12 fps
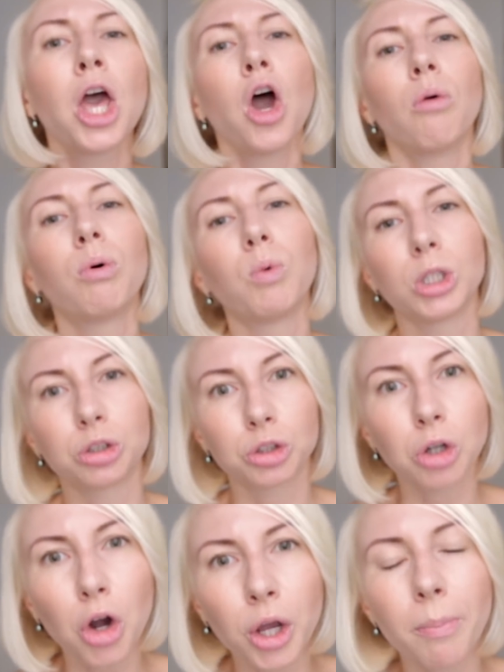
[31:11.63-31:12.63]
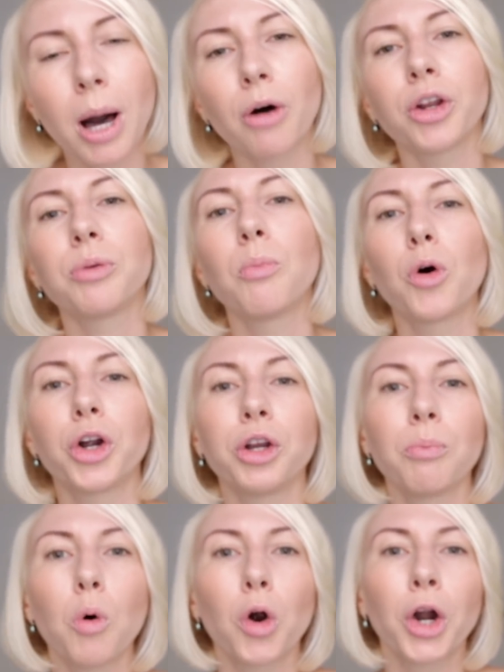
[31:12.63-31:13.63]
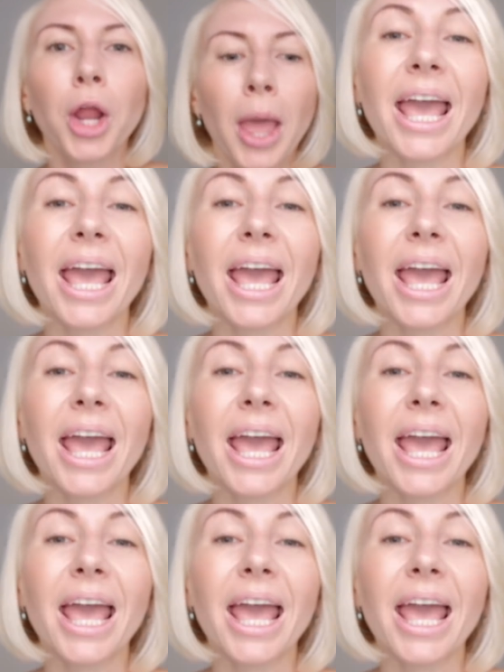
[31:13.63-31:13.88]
we want to talk about it more and more.